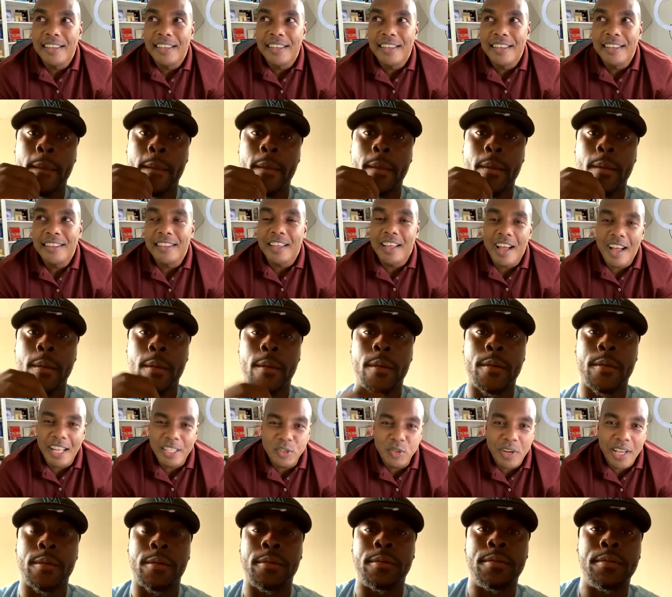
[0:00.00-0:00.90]
Speaker 1: the
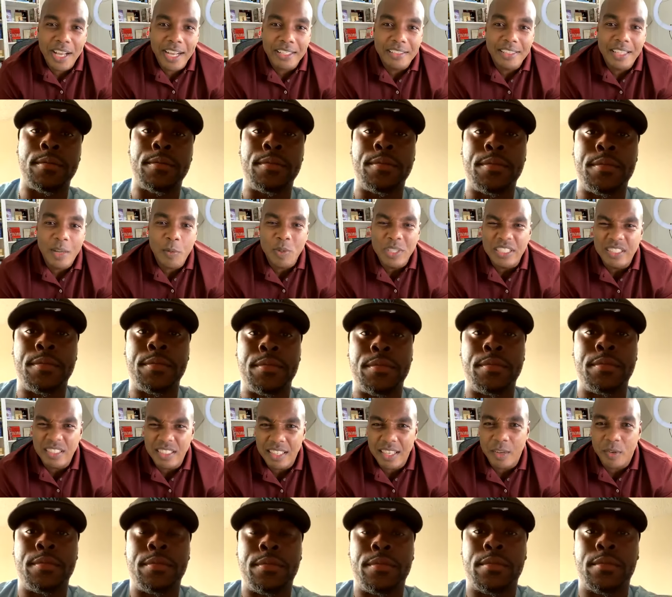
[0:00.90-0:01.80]
contracts and we
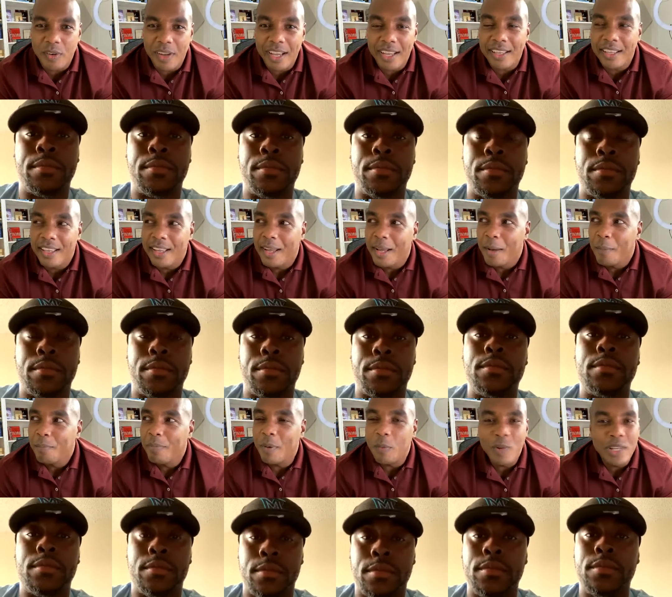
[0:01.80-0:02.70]
see it, right?
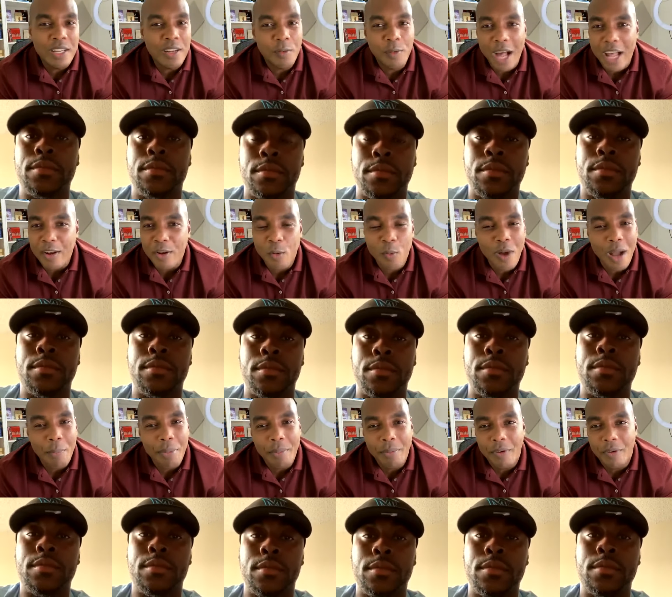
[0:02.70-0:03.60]
But we, I don't know why
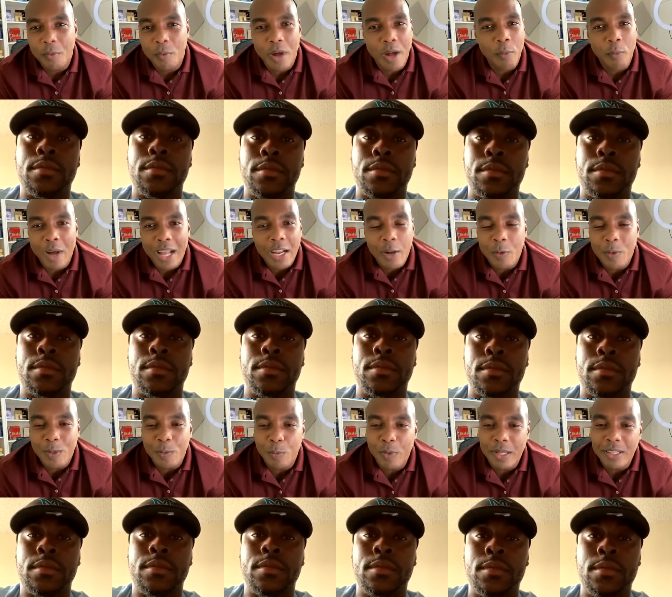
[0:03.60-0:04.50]
people, why, why they
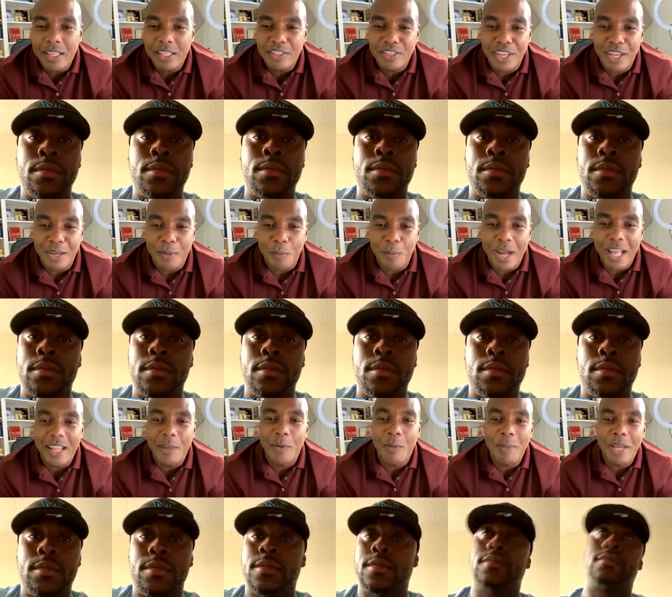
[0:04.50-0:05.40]
don't want the jump, why they want me,